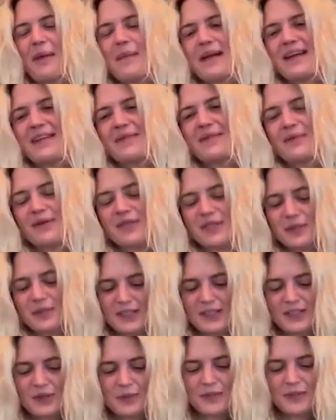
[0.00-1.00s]
I mean, we
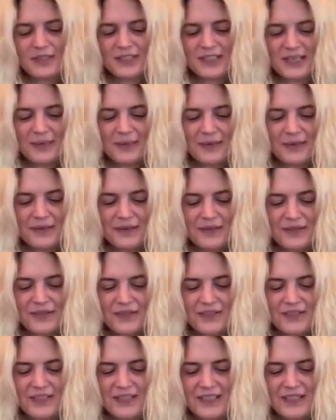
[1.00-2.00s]
spend so much time in those
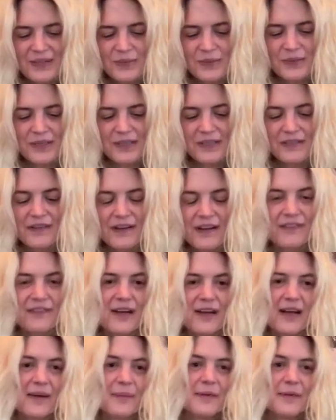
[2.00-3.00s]
two cities.
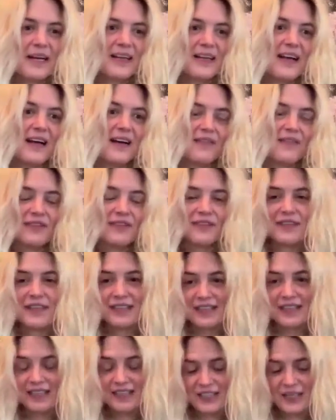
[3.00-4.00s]
I half live in
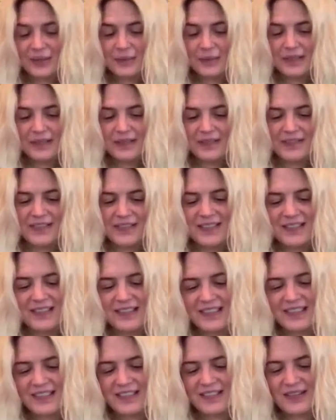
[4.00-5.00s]
LA. Jamie lives in
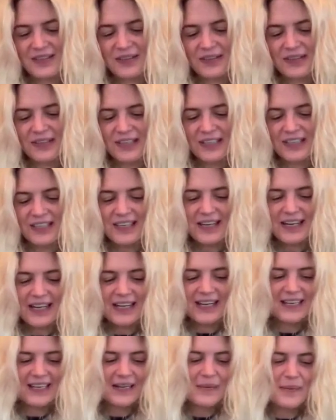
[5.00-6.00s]
LA. So,
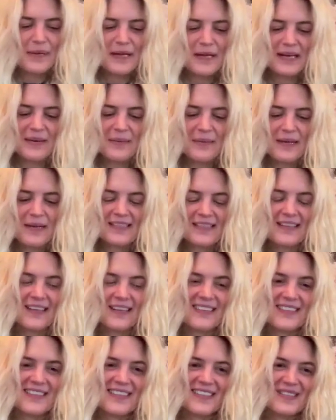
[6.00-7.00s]
I mean, it makes a
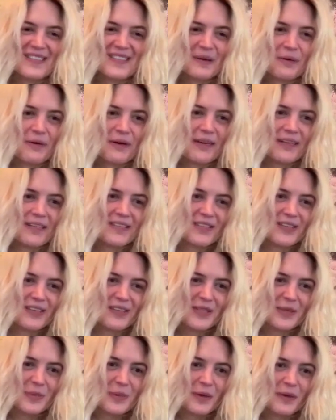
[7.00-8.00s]
lot of sense that we're writing
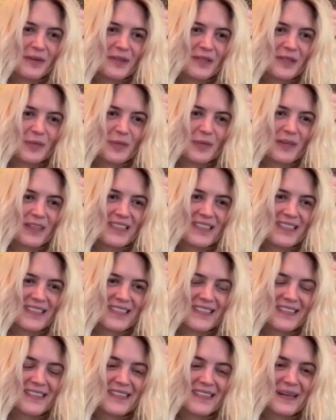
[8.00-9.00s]
songs about these
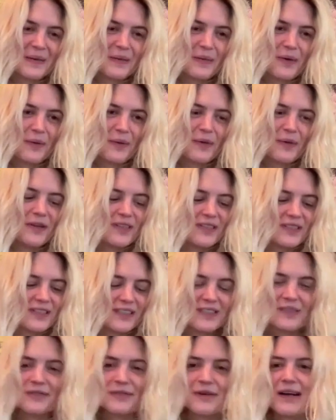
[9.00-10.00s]
places. And when we looked
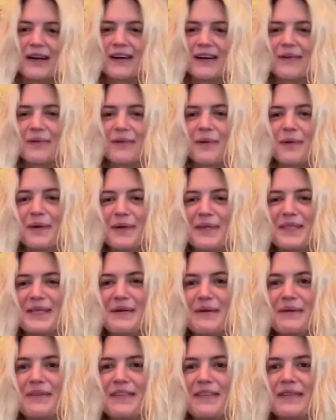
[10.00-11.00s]
at the record, when we were
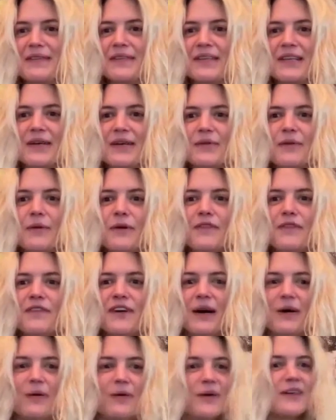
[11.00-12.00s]
done with it, we're like, well, we've
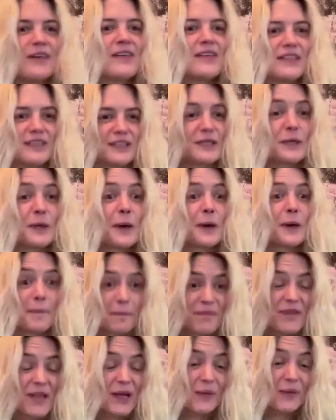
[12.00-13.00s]
got one called New York
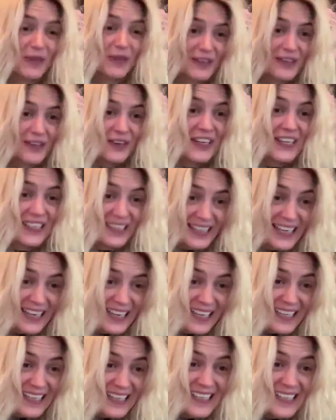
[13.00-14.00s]
and one called
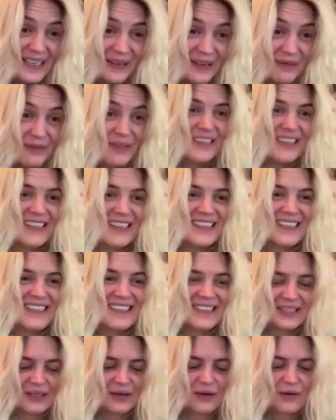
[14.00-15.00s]
LA. Really?
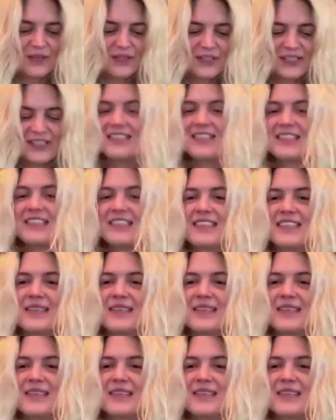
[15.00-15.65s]
So we should